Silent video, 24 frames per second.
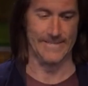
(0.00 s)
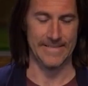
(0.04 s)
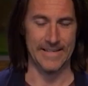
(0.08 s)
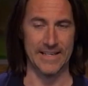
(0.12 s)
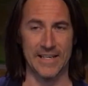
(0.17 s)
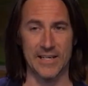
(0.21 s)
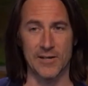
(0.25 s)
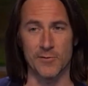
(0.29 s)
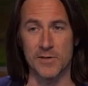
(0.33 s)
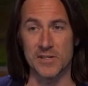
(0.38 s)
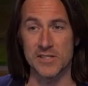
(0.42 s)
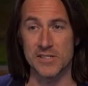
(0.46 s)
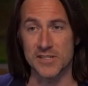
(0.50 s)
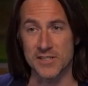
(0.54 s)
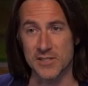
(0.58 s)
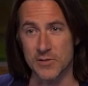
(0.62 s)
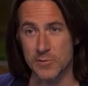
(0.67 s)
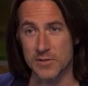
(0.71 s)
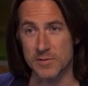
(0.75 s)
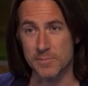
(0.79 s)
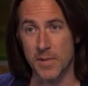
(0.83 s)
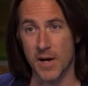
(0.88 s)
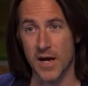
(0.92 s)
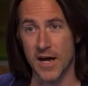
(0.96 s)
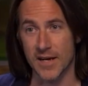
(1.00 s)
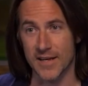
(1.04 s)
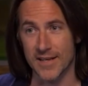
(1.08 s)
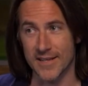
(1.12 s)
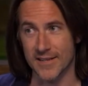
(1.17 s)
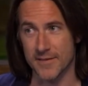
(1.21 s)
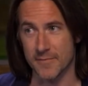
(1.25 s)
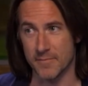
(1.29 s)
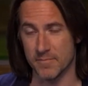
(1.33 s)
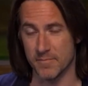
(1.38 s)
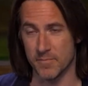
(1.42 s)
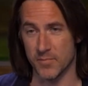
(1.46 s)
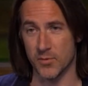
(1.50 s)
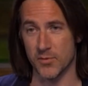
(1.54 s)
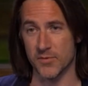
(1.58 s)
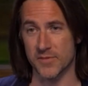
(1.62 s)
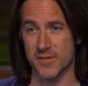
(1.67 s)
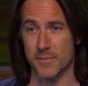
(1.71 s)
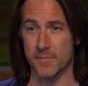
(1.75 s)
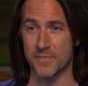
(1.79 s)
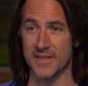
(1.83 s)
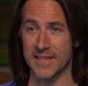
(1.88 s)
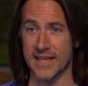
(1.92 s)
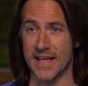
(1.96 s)
And he kind of reaches into his pocket and
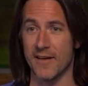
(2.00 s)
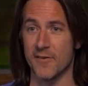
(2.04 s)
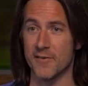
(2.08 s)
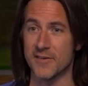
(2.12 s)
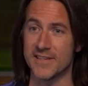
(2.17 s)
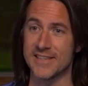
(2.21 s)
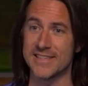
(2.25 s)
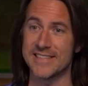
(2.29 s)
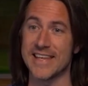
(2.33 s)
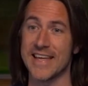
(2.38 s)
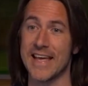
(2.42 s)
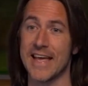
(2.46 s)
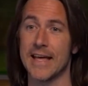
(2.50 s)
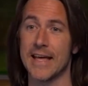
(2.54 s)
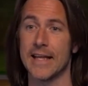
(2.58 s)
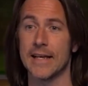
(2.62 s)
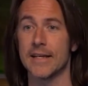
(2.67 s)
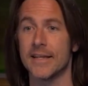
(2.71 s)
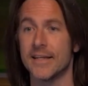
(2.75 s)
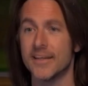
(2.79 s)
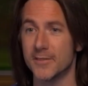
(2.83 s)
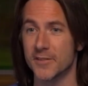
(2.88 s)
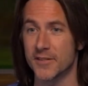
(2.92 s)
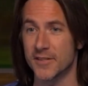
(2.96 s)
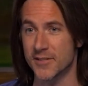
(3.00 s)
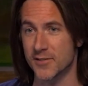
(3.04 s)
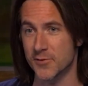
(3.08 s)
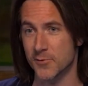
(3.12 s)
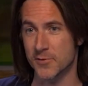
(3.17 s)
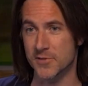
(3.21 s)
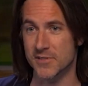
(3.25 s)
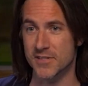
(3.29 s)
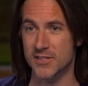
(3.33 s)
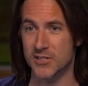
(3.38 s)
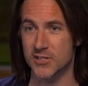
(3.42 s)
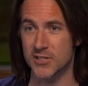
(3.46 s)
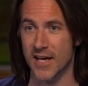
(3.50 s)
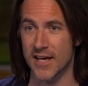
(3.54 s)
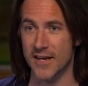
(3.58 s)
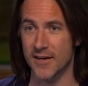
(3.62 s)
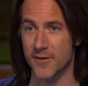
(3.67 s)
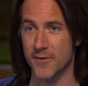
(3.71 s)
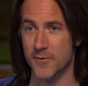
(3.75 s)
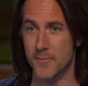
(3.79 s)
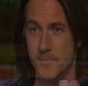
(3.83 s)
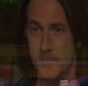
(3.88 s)
pulls something out in his hand, looking towards the shadow.